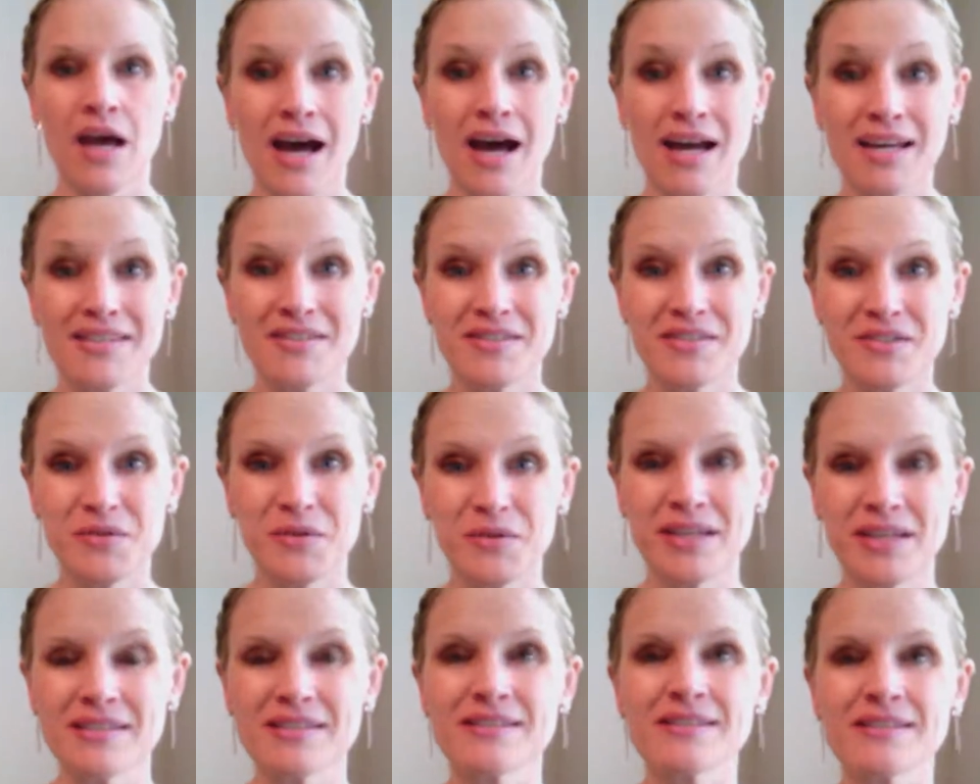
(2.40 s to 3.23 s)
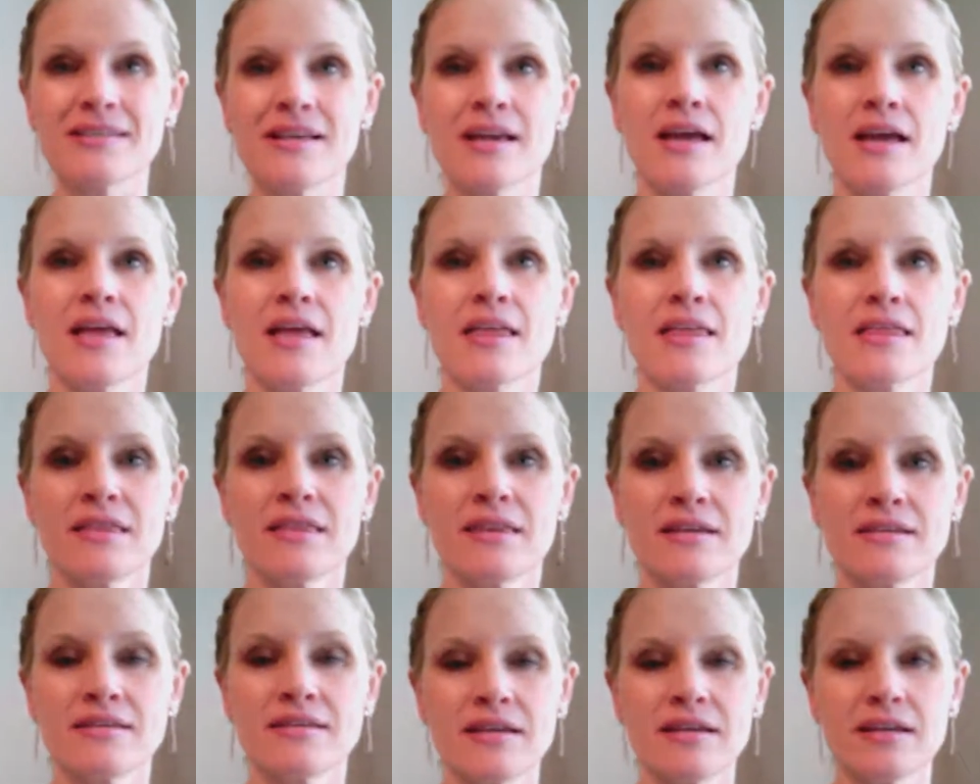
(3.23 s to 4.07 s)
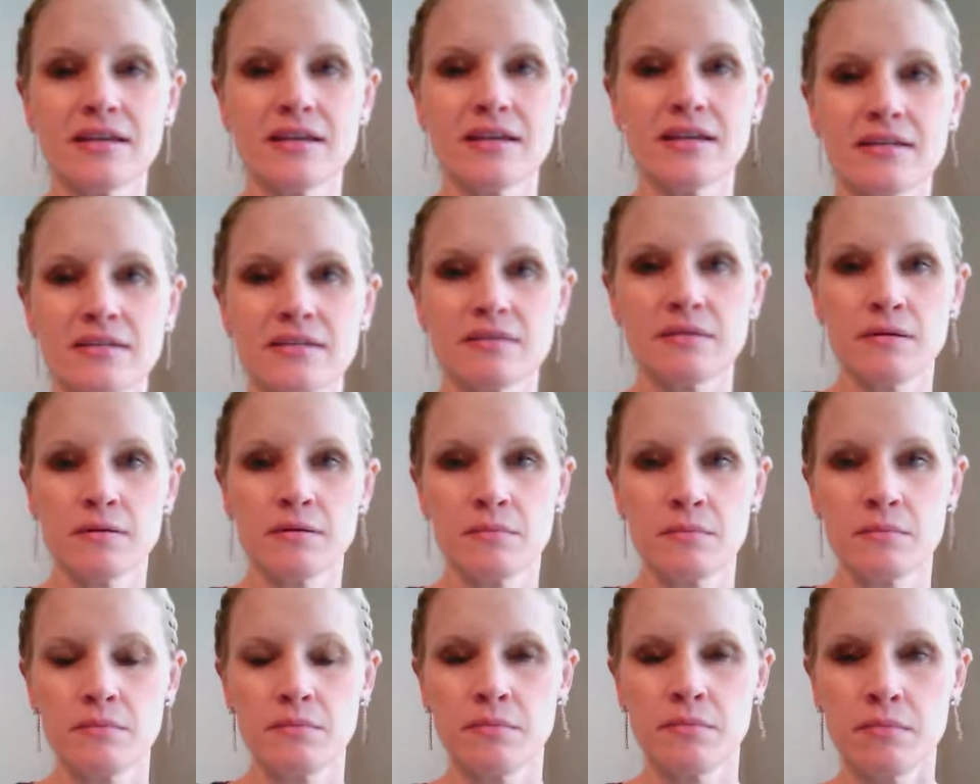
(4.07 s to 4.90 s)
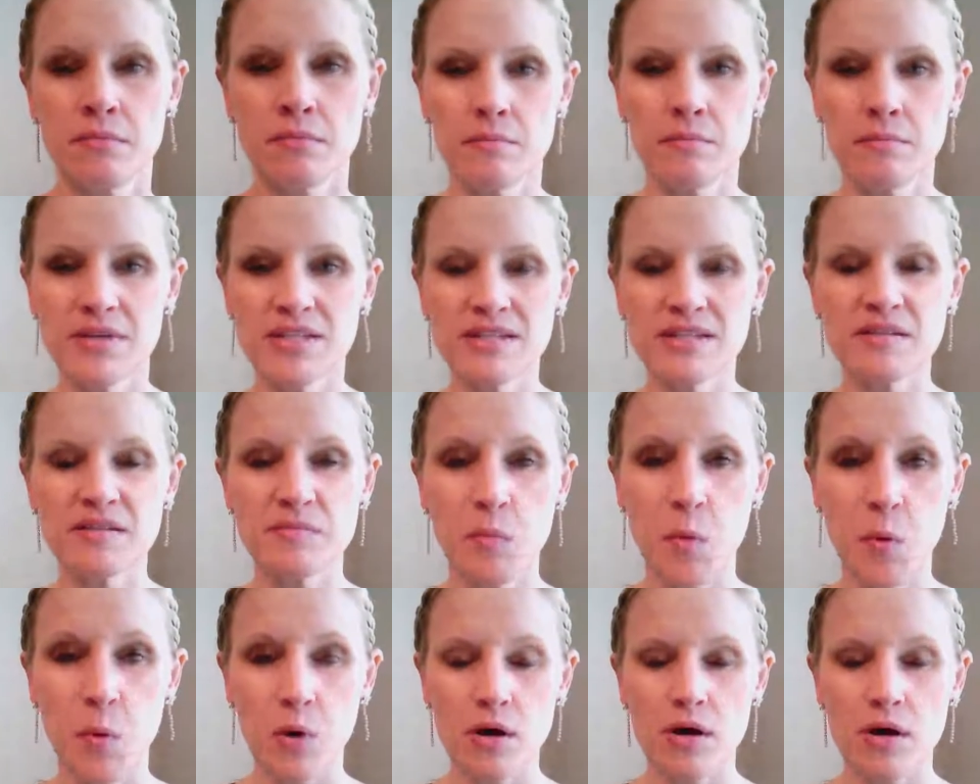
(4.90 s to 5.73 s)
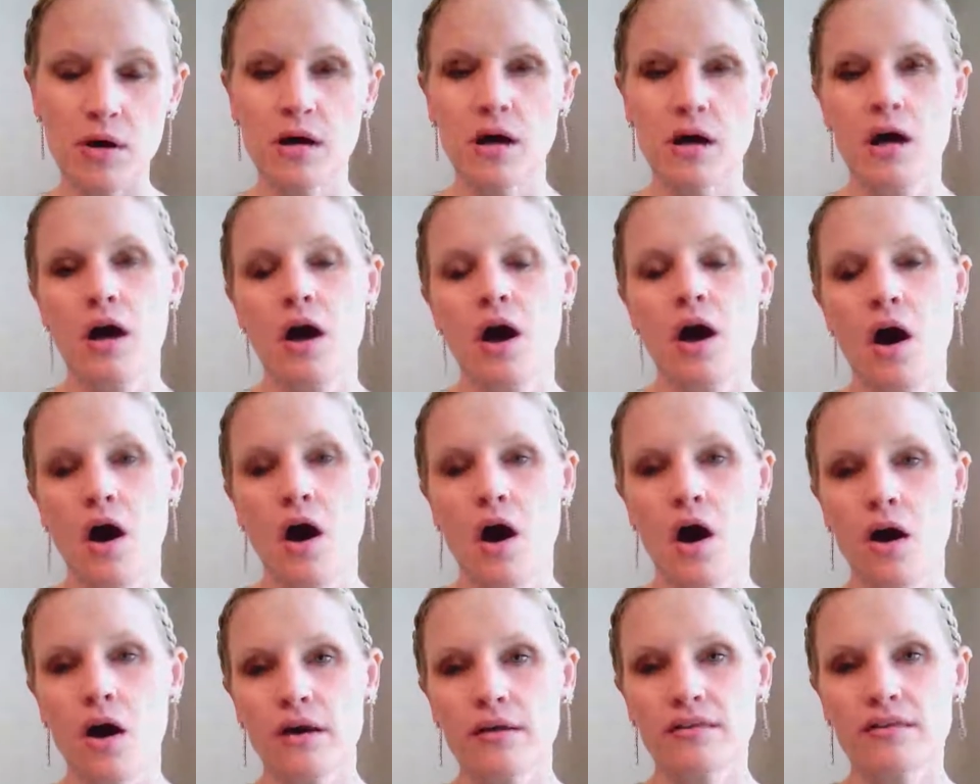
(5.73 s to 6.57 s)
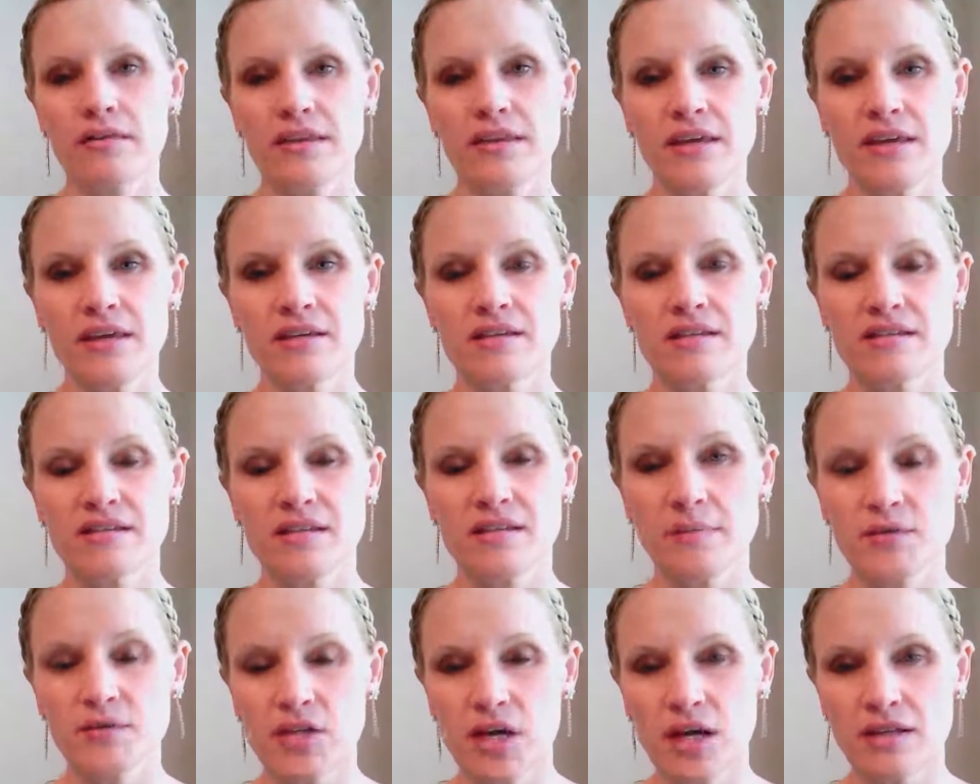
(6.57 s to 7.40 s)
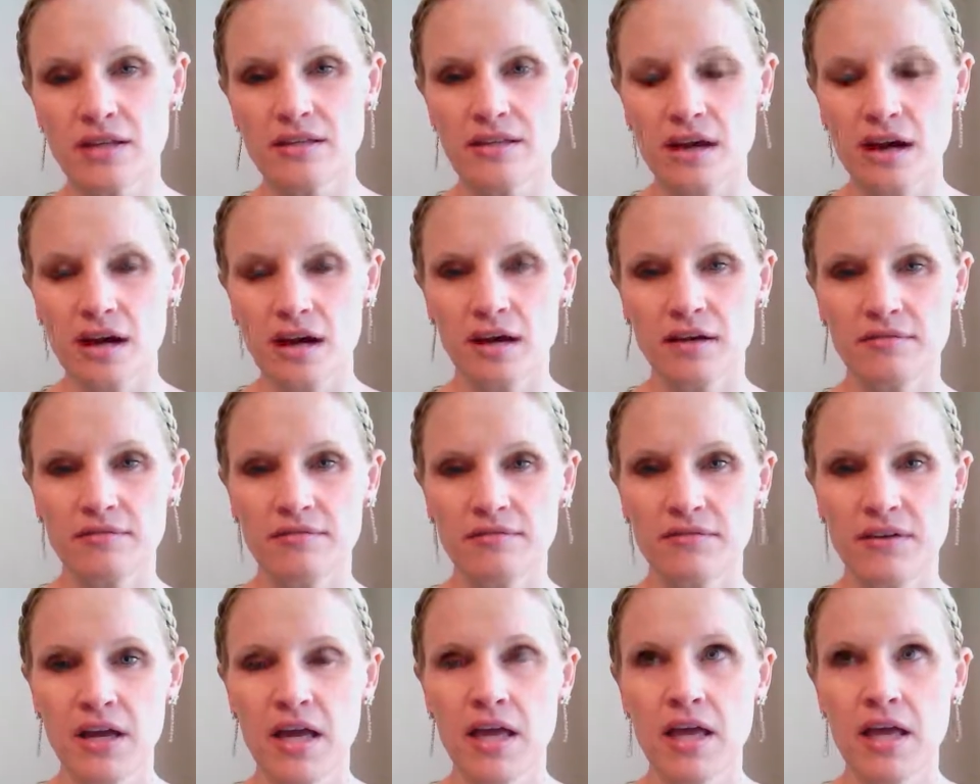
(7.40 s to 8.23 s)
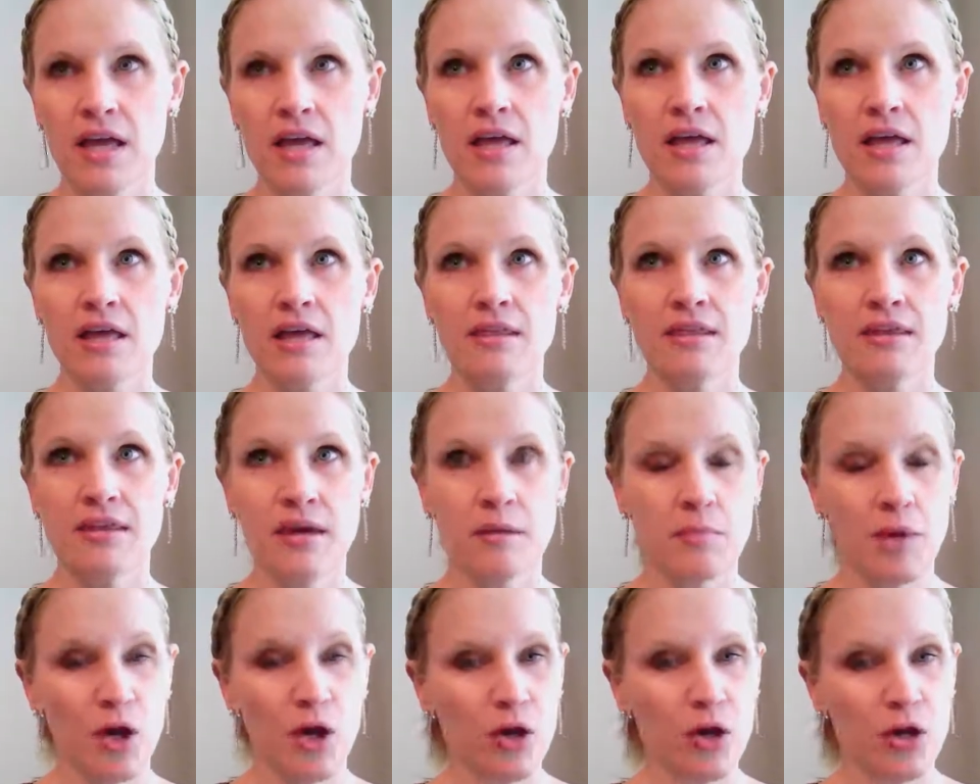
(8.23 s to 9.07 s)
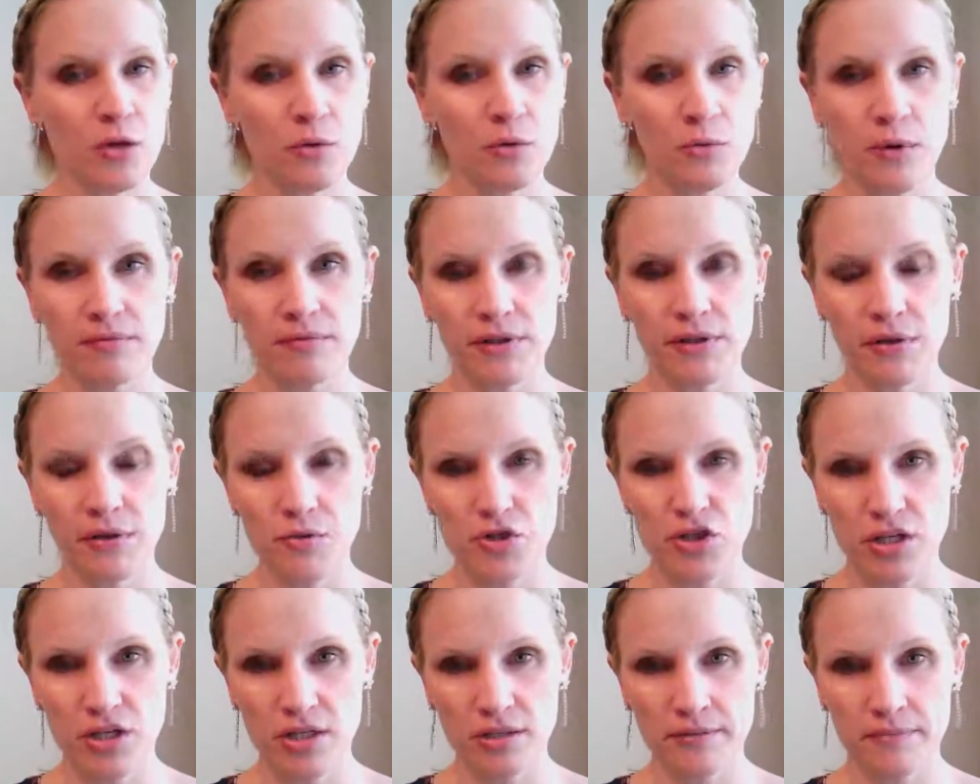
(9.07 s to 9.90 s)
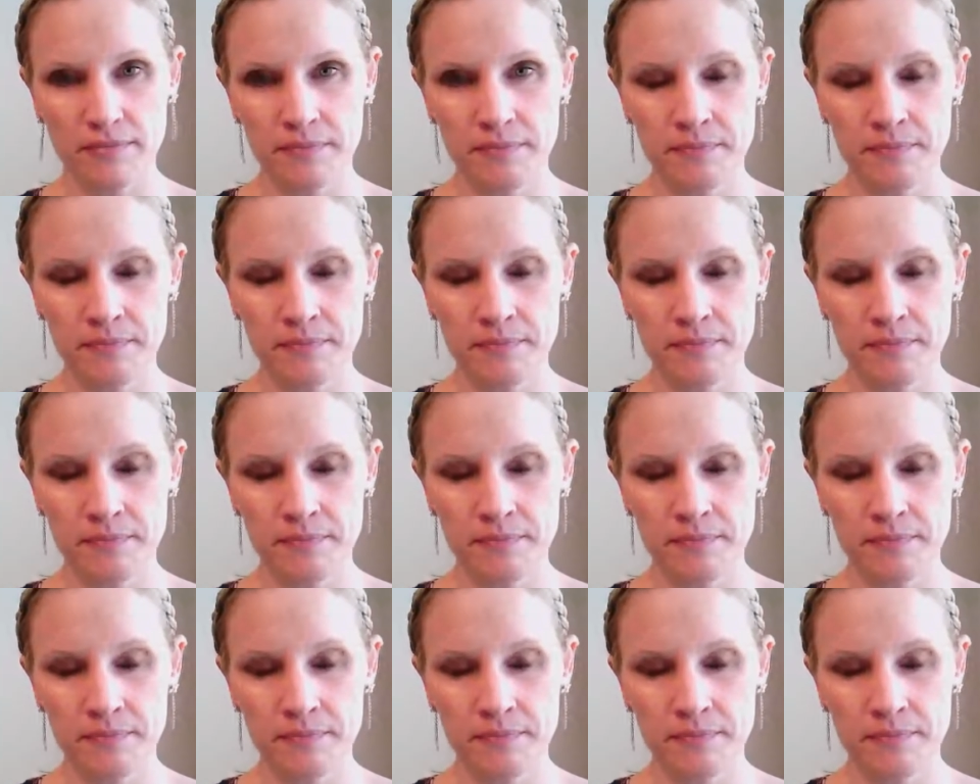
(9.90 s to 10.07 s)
Hi students, this is Mrs. Moore on the subject of the American Revolution,